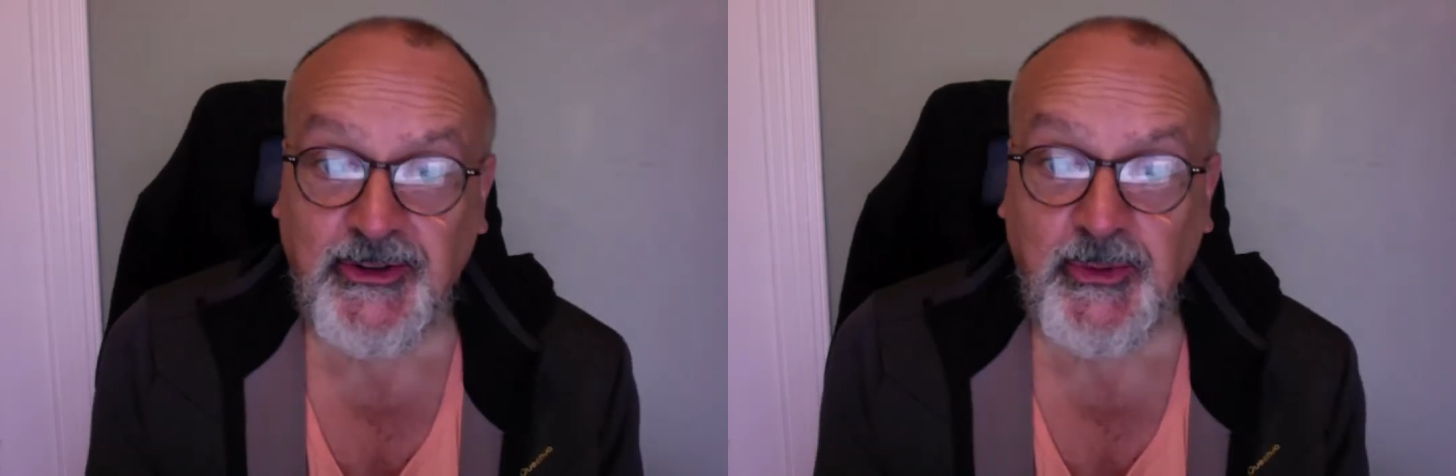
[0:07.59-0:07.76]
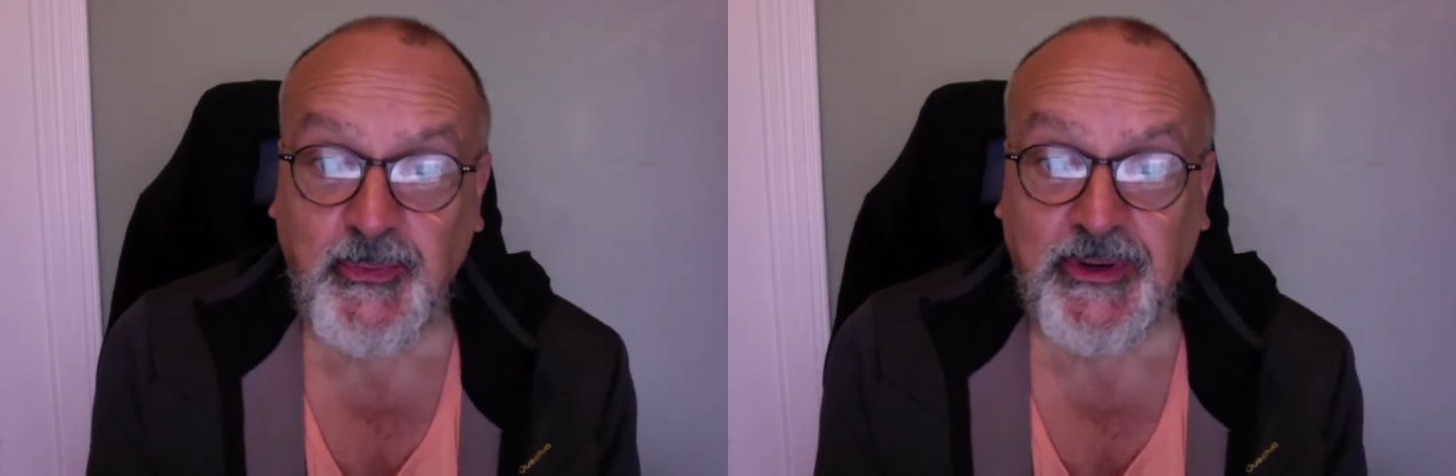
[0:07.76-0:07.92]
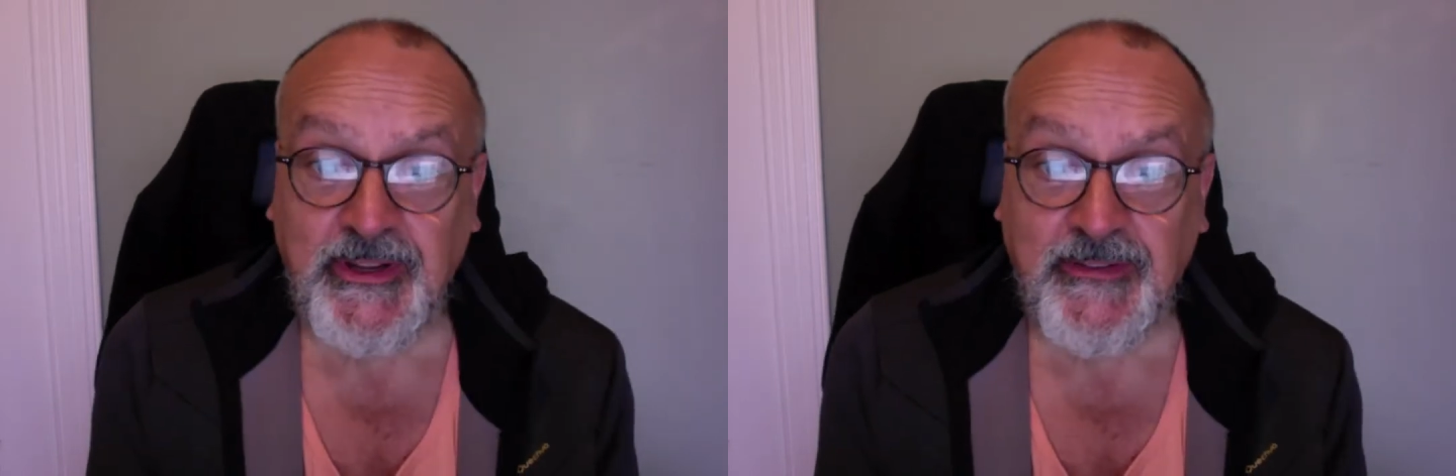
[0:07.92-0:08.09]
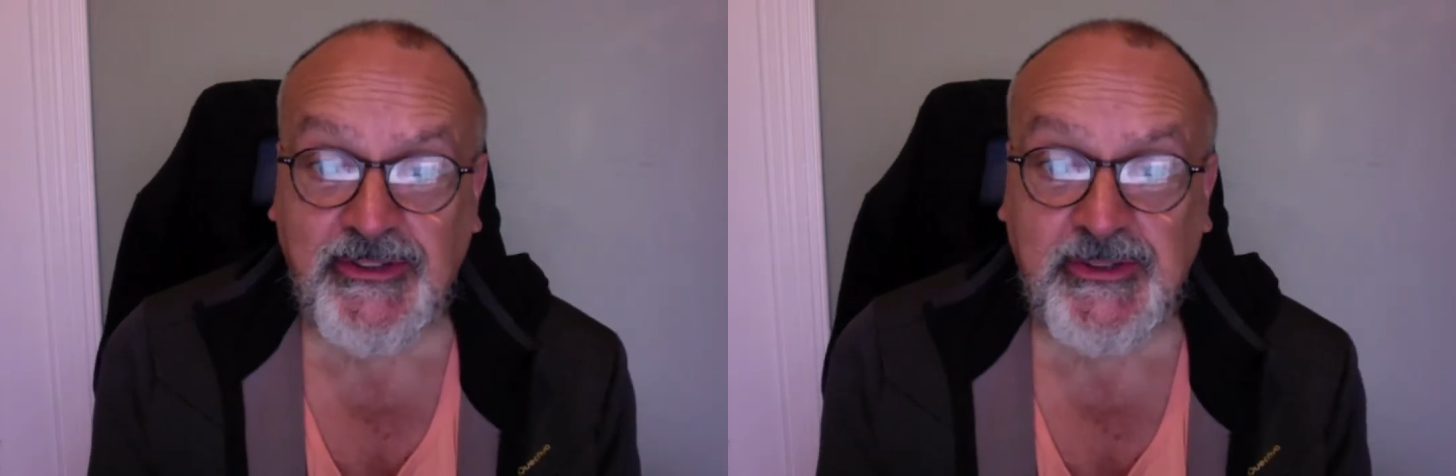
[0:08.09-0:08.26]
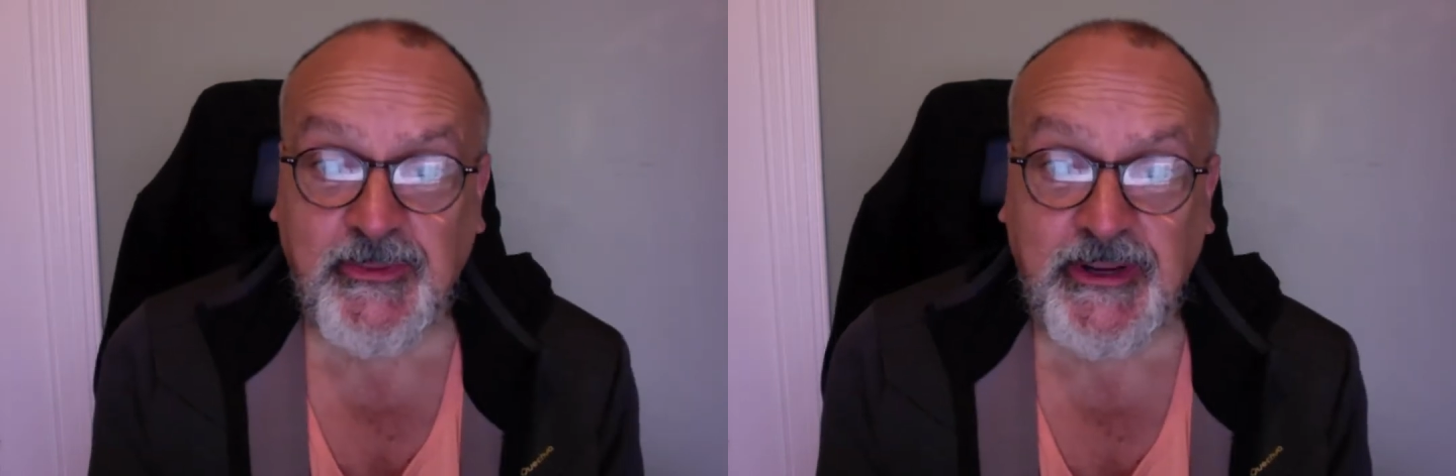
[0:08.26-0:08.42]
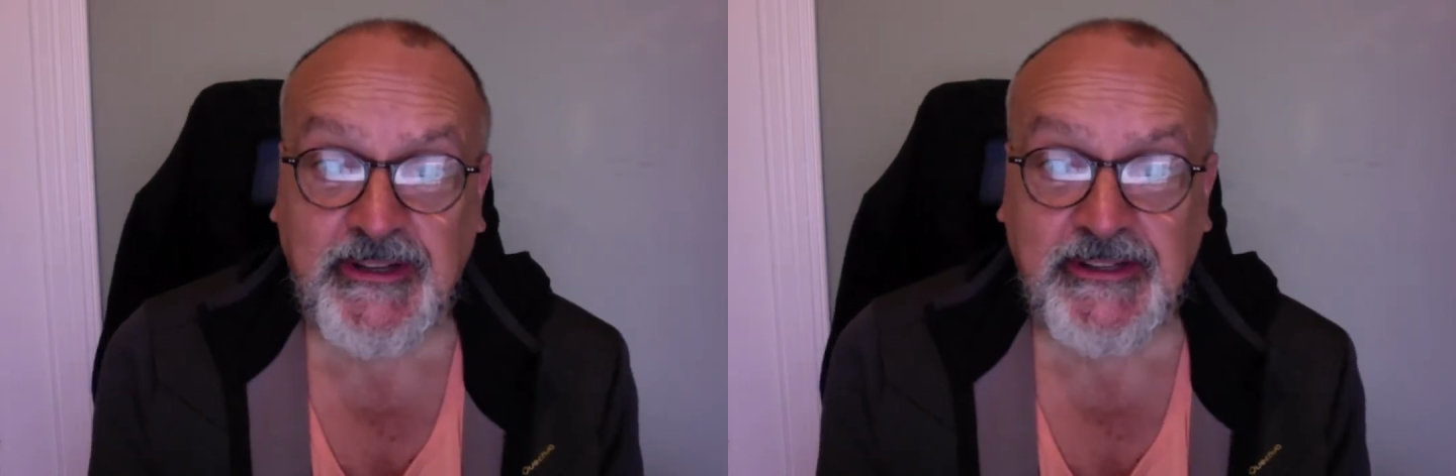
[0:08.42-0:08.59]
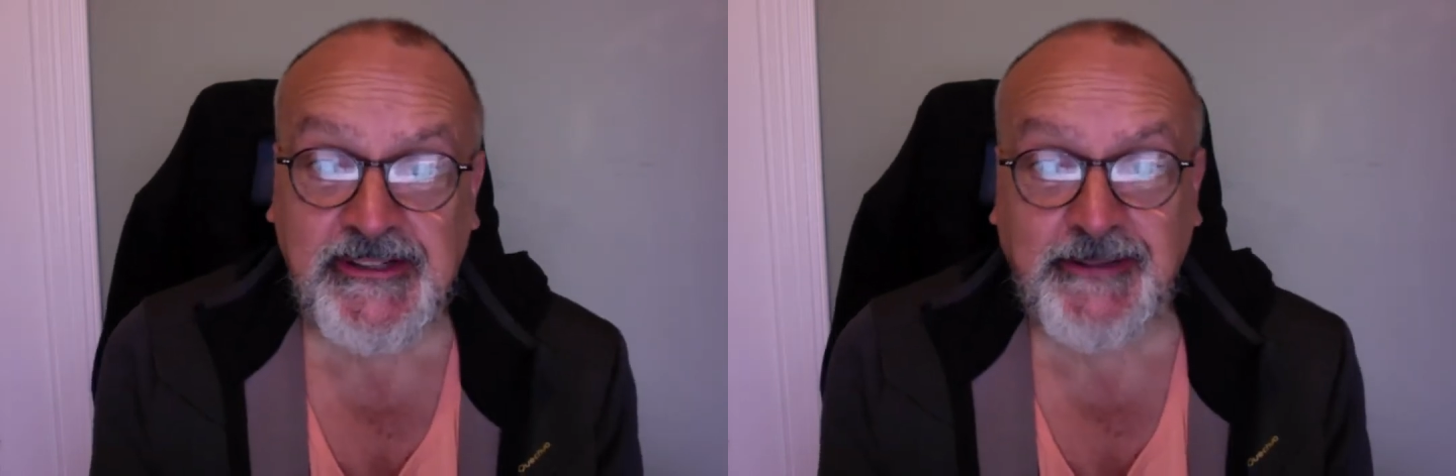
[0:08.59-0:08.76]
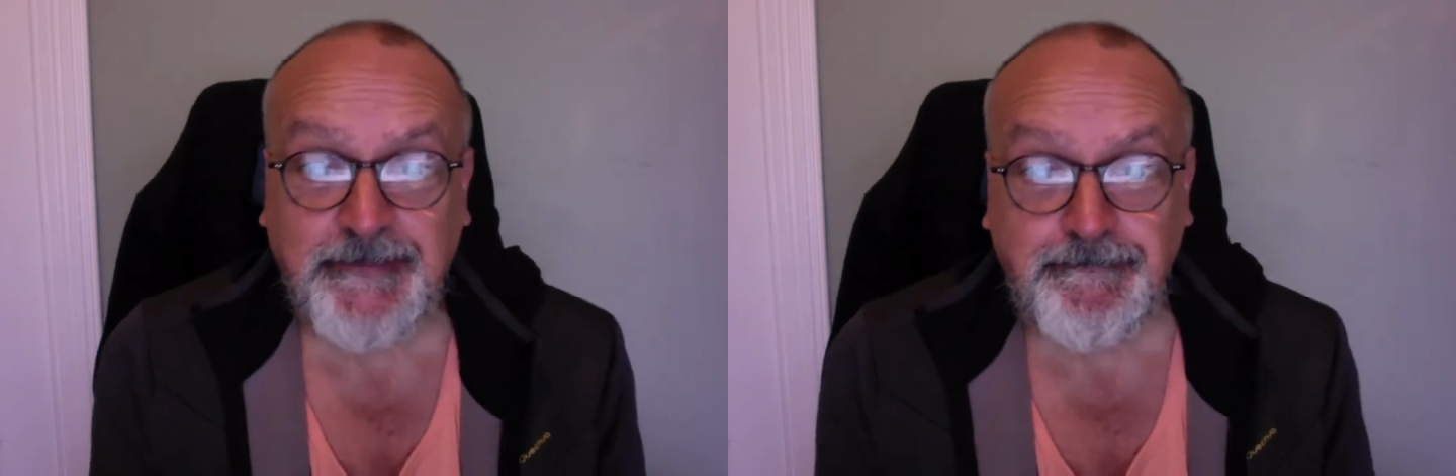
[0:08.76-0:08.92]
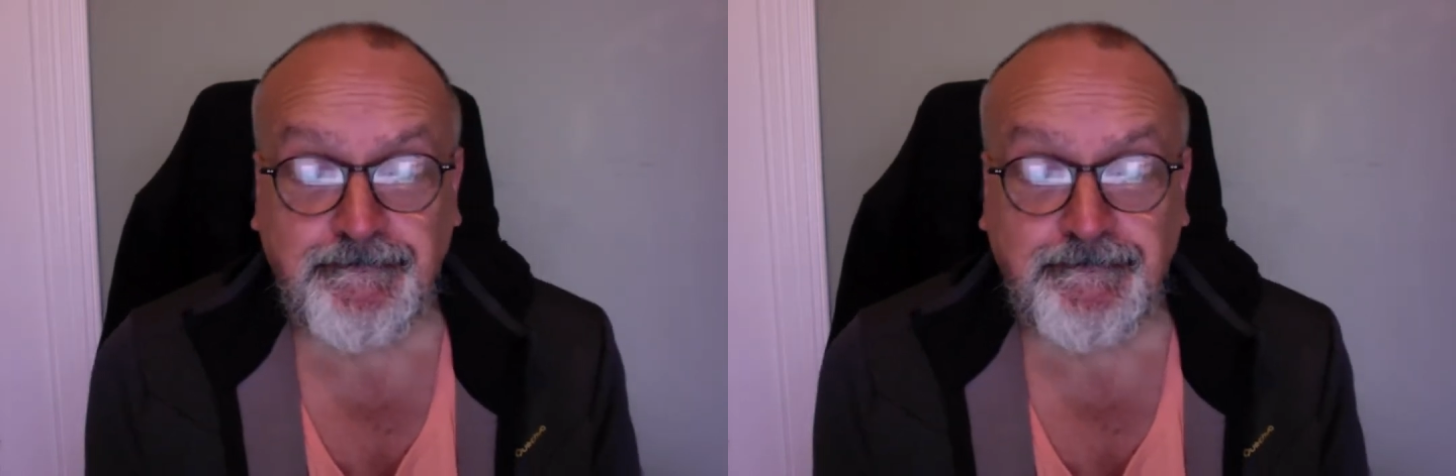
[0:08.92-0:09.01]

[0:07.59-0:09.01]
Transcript: do believe it's a Wednesday.